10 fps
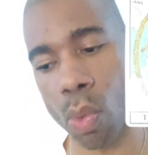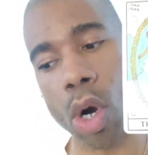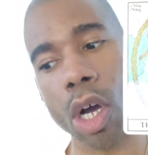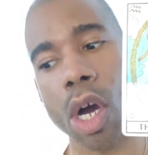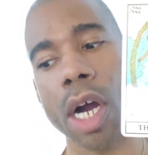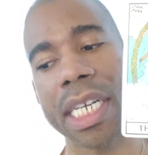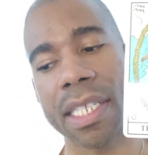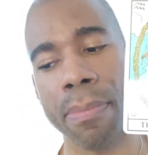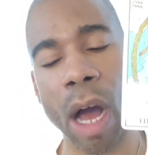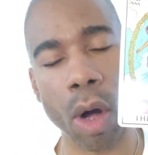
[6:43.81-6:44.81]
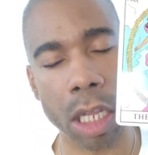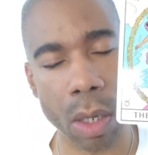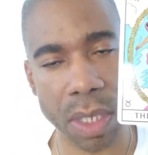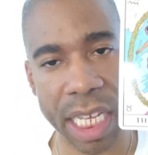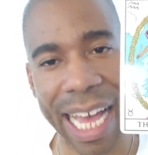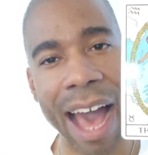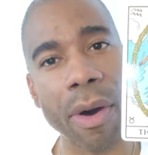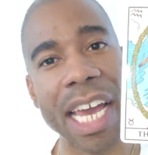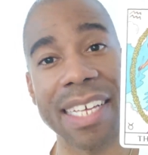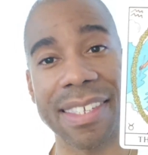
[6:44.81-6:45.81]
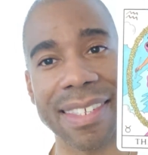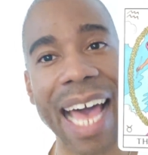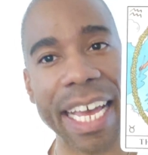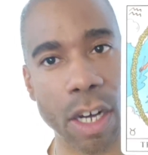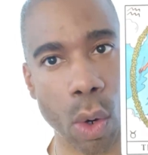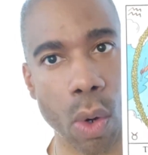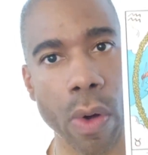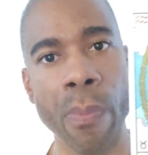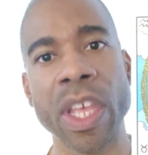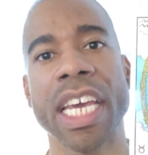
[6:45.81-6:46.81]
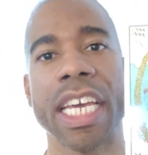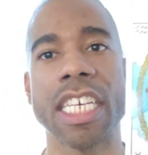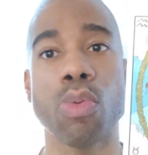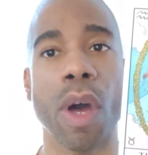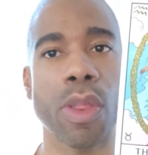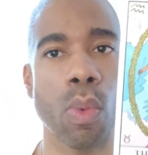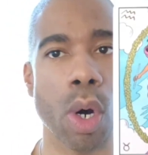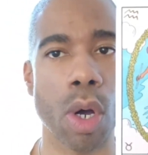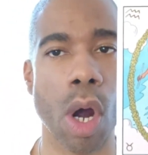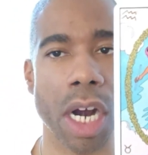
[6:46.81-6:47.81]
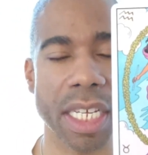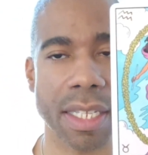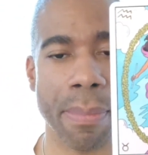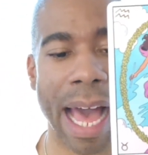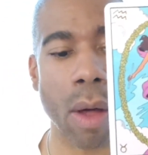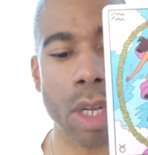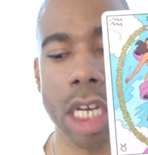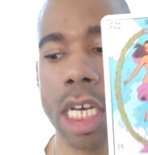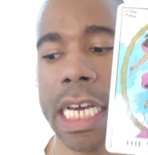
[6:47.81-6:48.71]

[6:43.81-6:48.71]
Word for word: World card is about closing out a cycle, is what the world card is about.